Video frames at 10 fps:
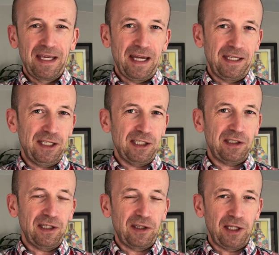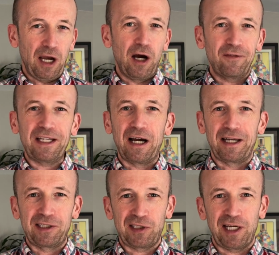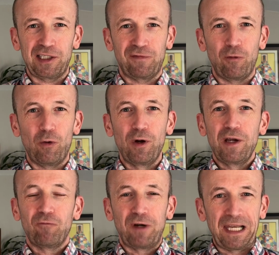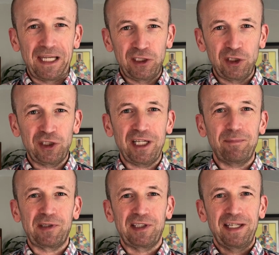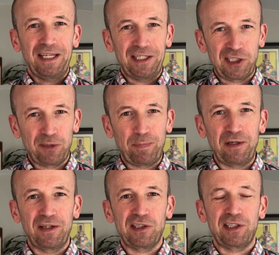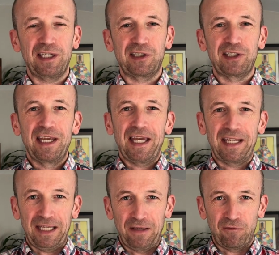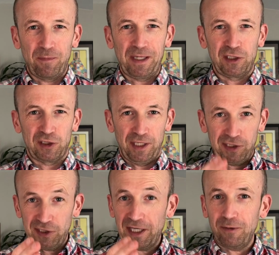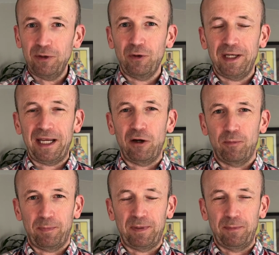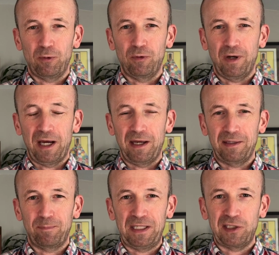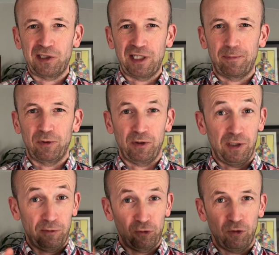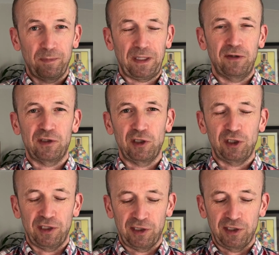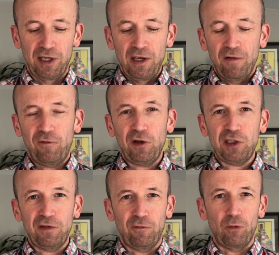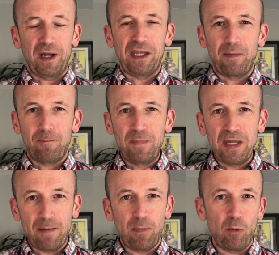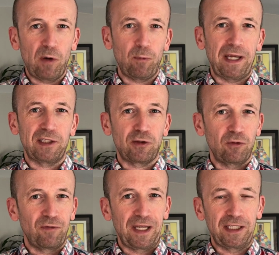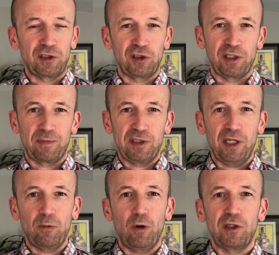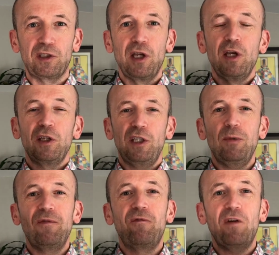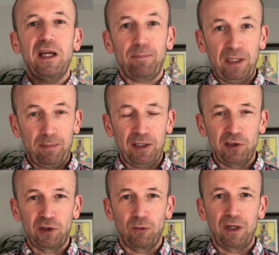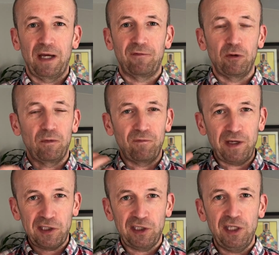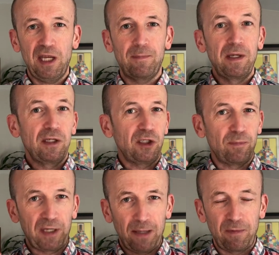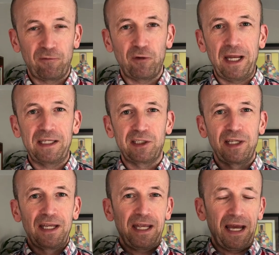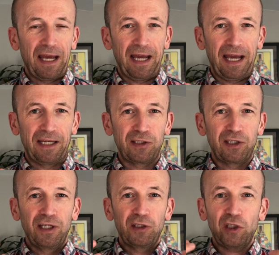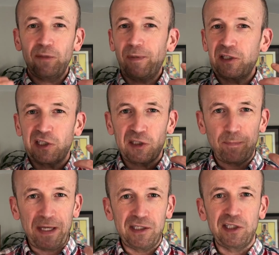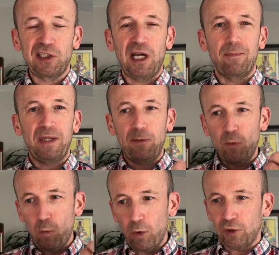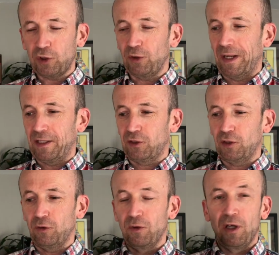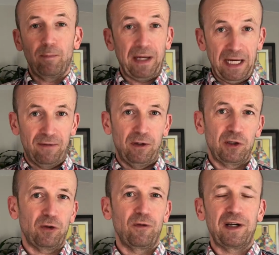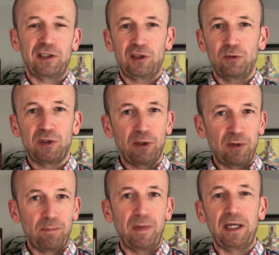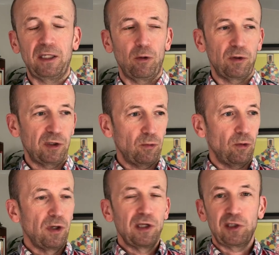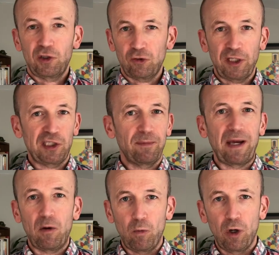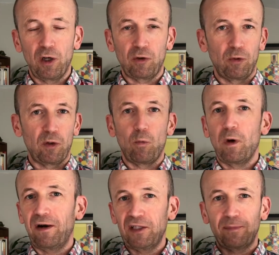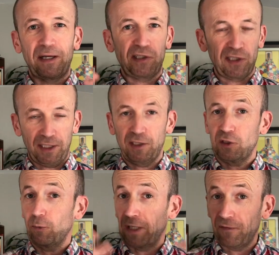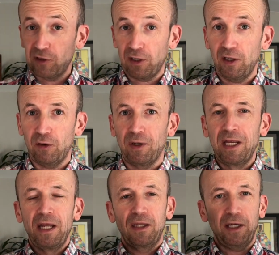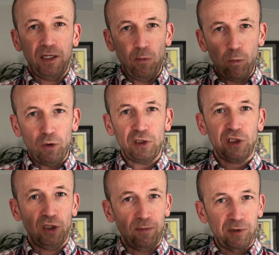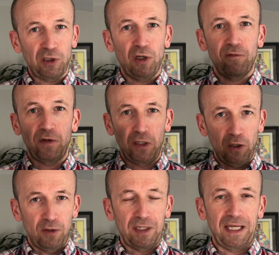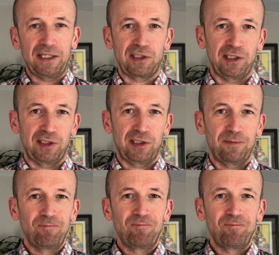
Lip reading: And the REI stands for relationships, experiences, and information. This is how you're going to help people be disciple. You're going to draw them close to Jesus. First of all, and the number one way is through relationships. In other words, you invite people into your life. You invest in them. You become a friend. And just by spending time, they will watch you as you parent or as you deal with money or as you're stressed about work or you're worried about sickness or whatever's going on. They're going to watch and observe and learn the lessons.